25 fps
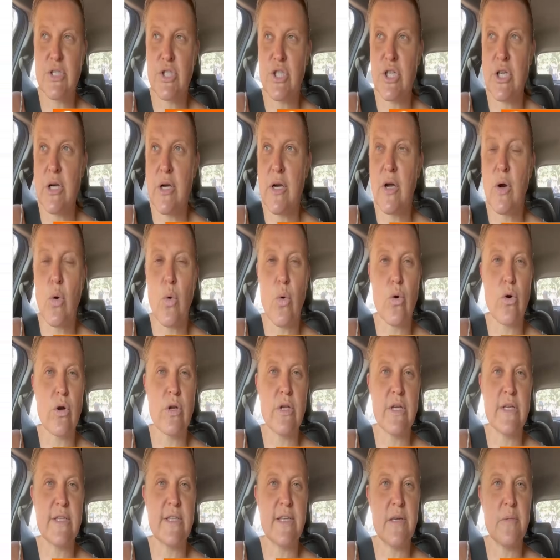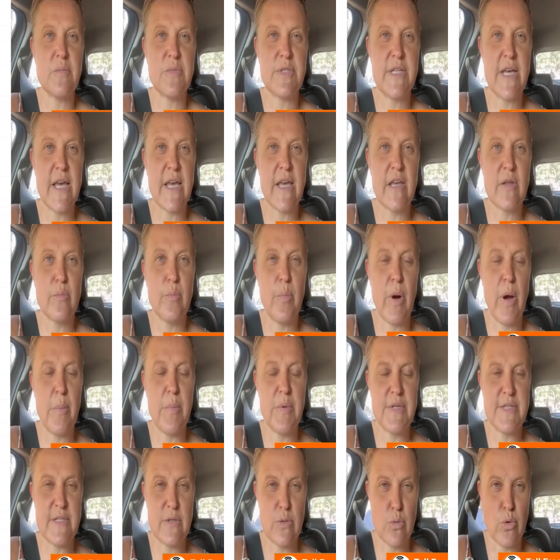she recorded him taking
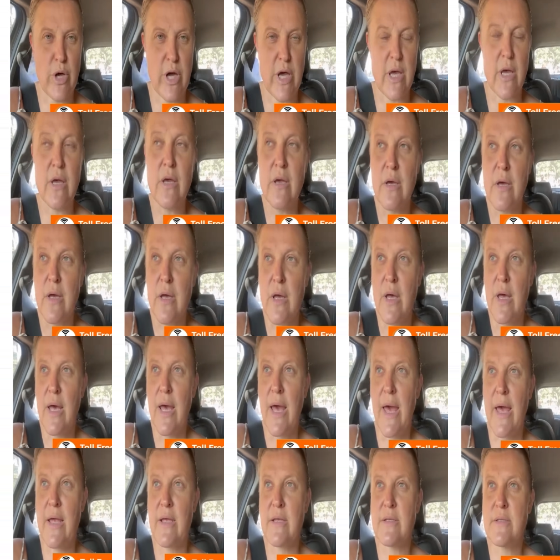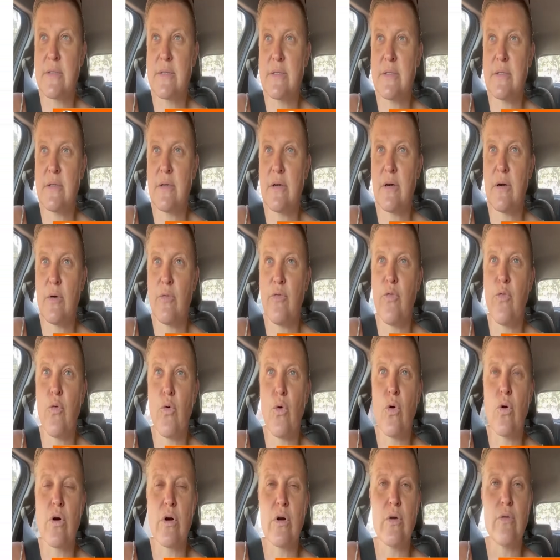puppies away. And
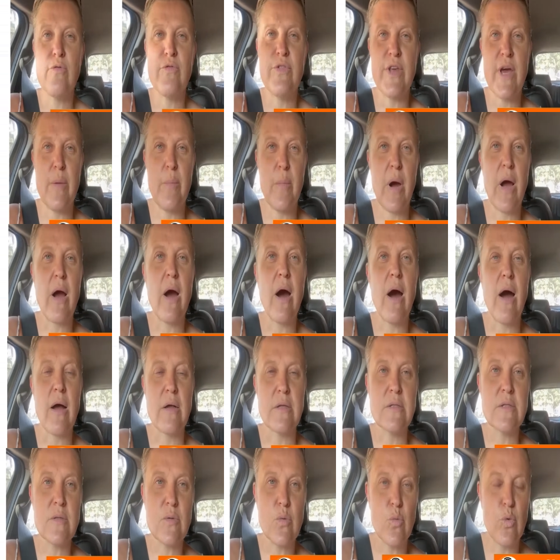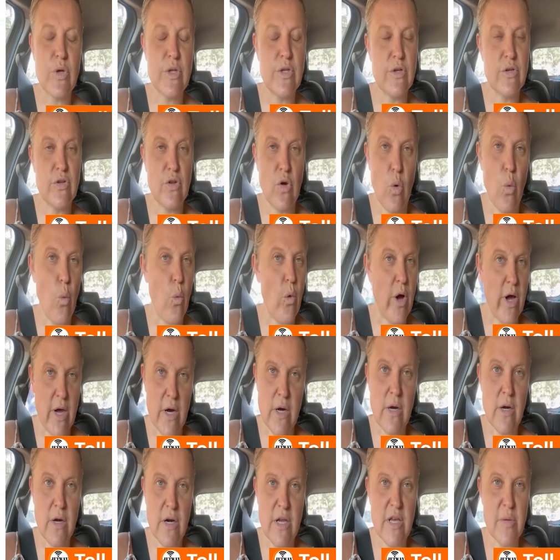4 of them are gone. We don't know
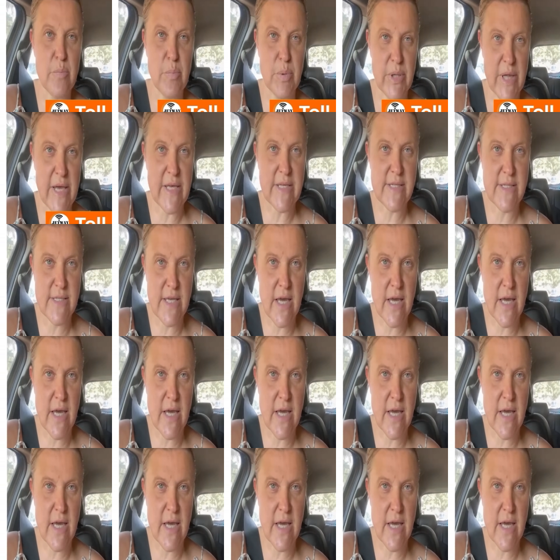where he placed